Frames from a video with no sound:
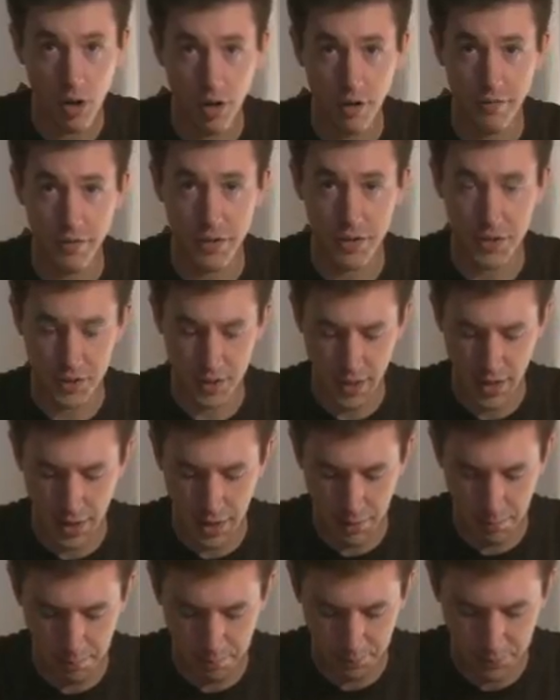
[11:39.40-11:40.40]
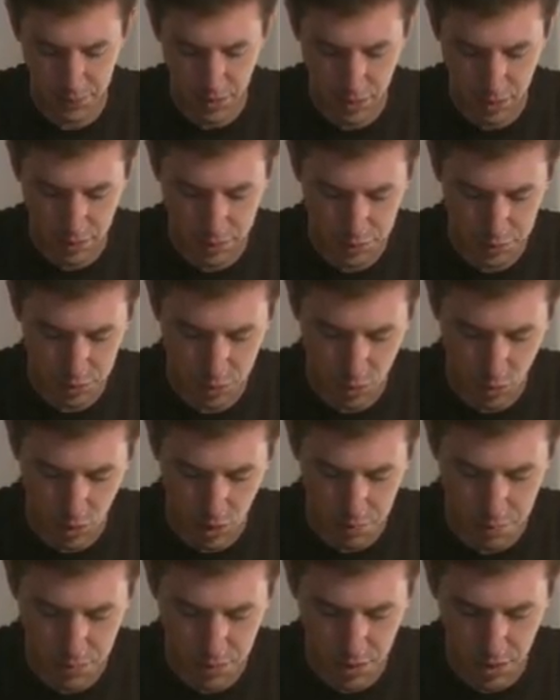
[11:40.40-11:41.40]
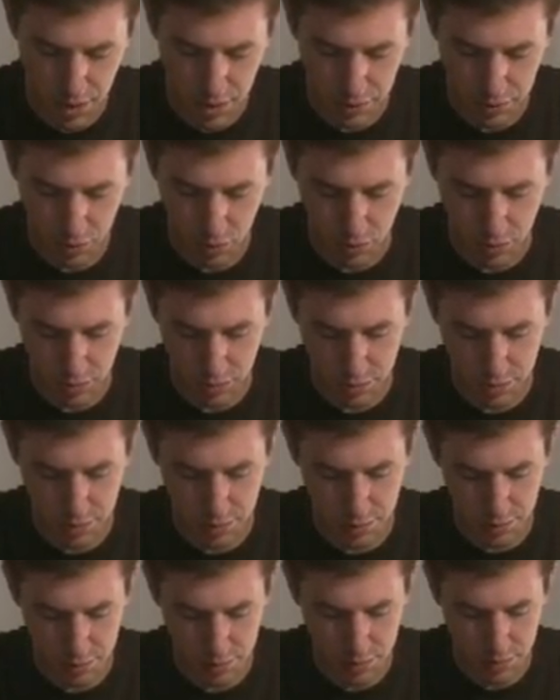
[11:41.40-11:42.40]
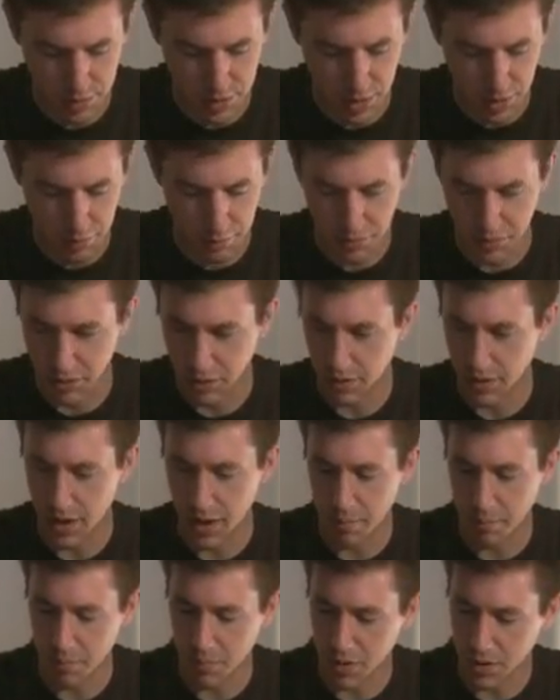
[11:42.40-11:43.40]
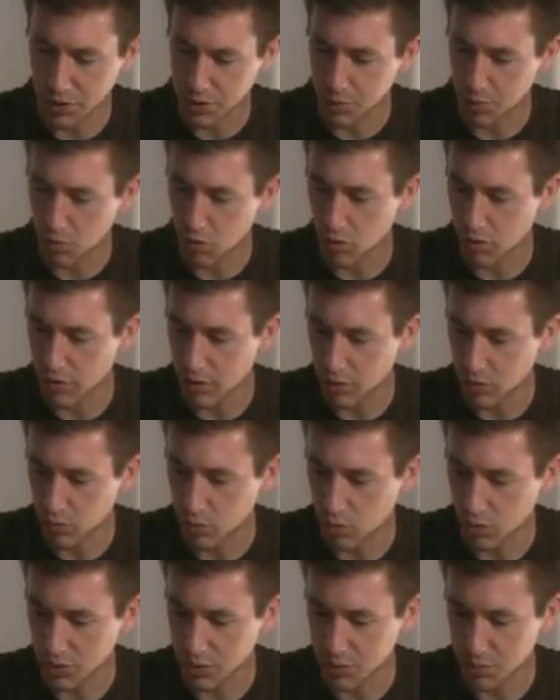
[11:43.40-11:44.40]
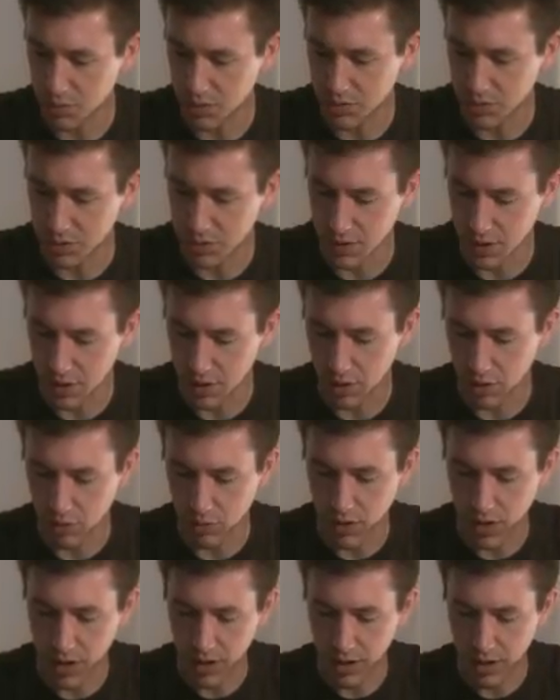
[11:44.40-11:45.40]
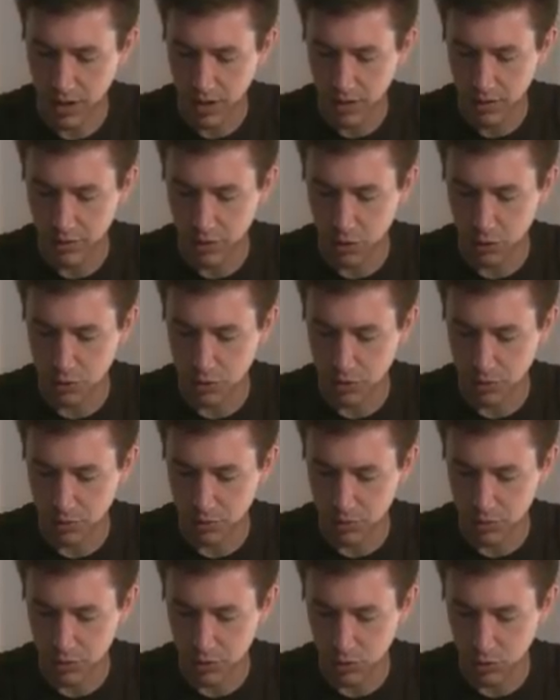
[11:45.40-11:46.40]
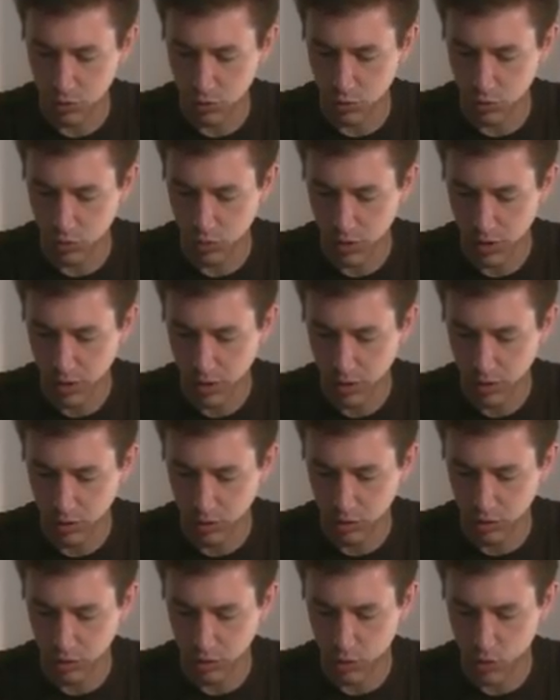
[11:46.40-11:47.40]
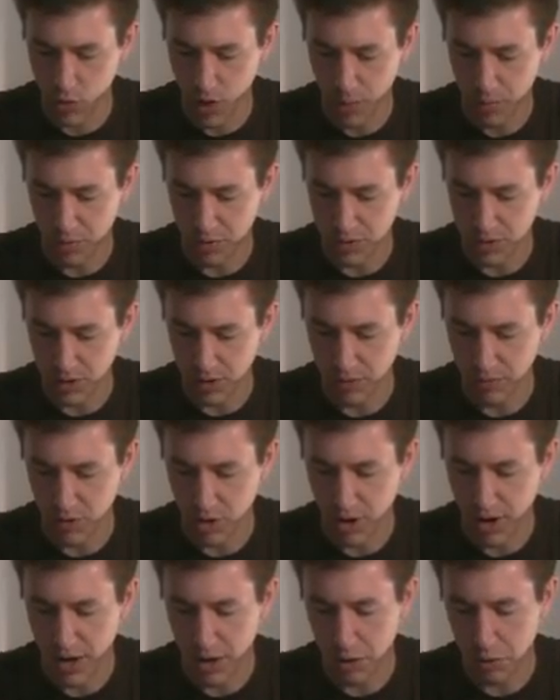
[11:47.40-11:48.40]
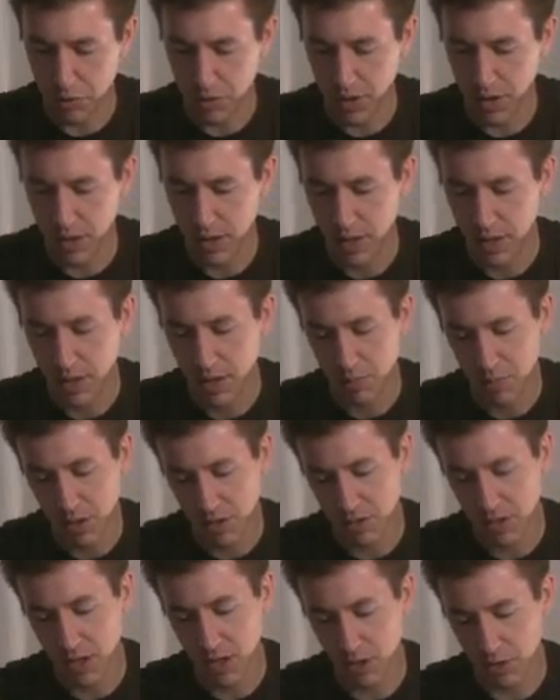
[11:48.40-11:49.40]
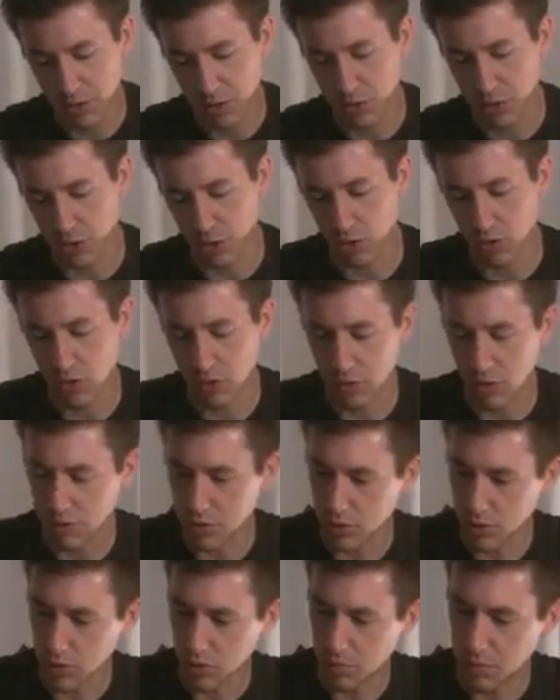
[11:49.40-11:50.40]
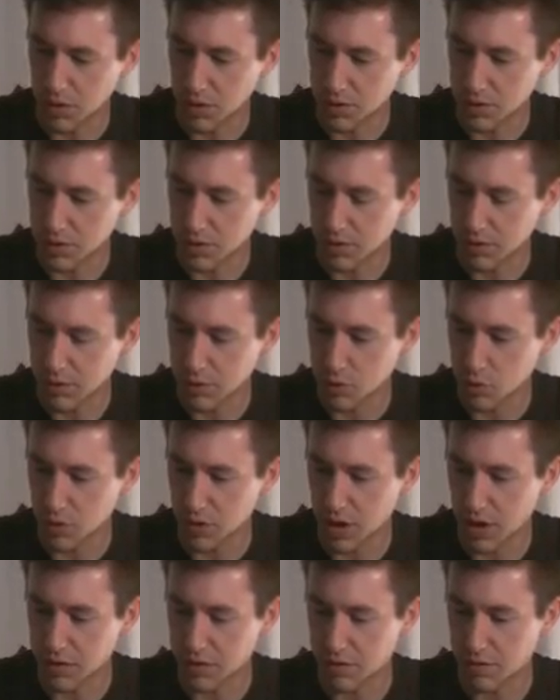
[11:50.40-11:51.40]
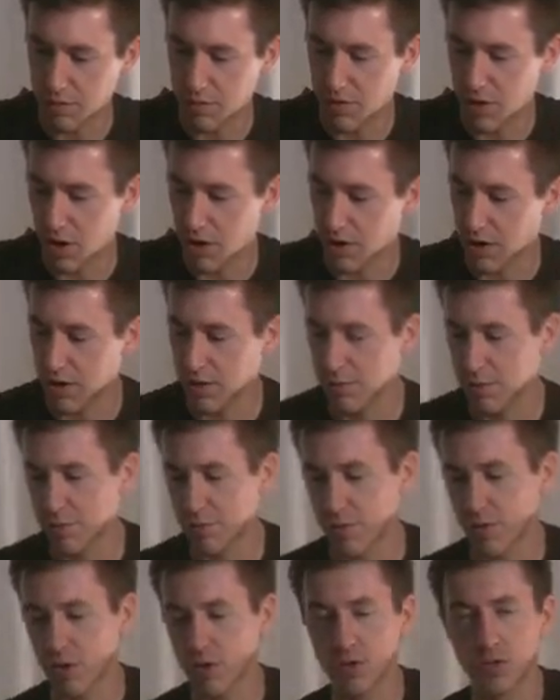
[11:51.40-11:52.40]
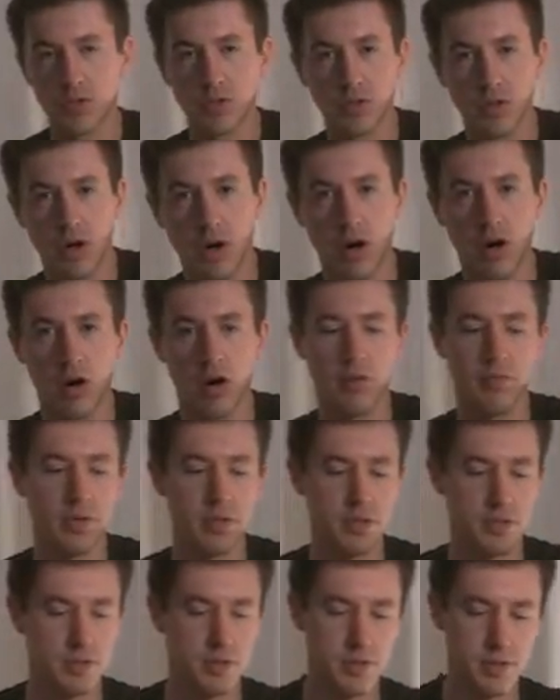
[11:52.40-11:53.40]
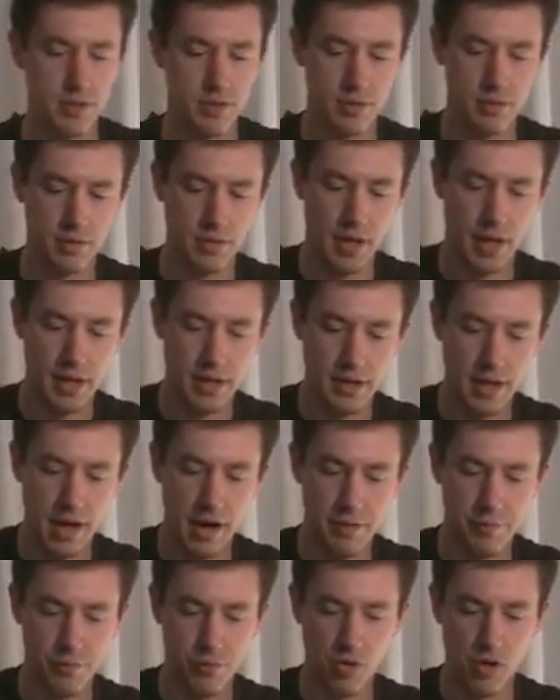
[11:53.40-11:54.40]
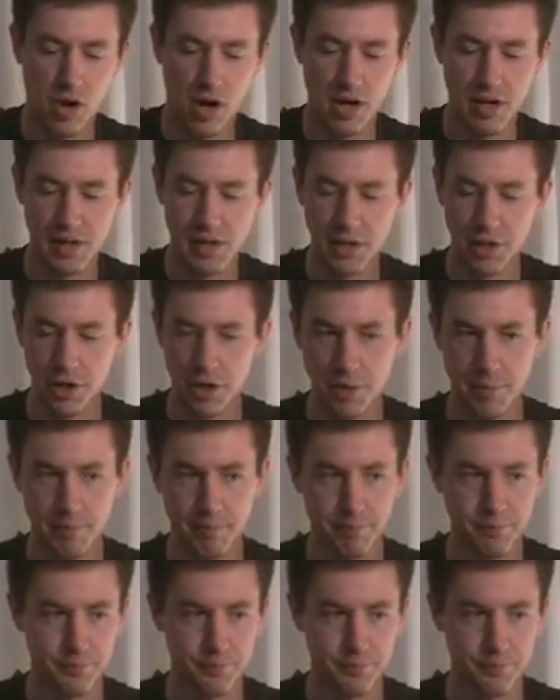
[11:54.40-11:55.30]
of the same, so I'm not going to delve into that much more than what's been said already. Those are two good representative. They're healthy, but they also show that there's a little bit, these were not the very first harvest. Okay, now for our liquor.